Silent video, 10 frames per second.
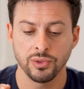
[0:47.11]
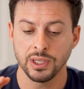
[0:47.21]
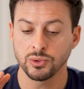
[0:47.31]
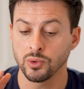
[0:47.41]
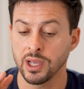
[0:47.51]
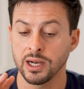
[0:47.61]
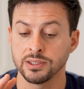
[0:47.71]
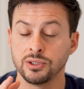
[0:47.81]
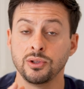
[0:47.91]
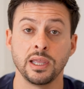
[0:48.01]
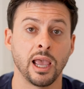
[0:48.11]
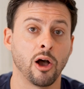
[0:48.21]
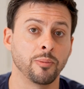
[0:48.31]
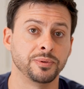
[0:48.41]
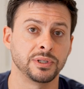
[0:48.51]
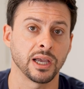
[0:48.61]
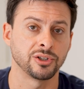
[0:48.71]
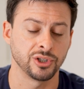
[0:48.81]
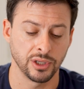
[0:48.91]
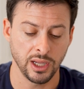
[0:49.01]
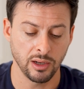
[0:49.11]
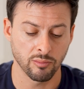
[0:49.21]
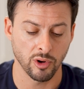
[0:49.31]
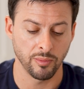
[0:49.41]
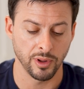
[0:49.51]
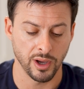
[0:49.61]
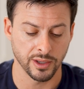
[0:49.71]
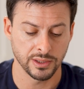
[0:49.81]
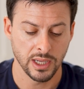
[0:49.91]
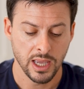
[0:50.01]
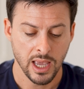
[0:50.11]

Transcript: this will get us to the help section in Roblox.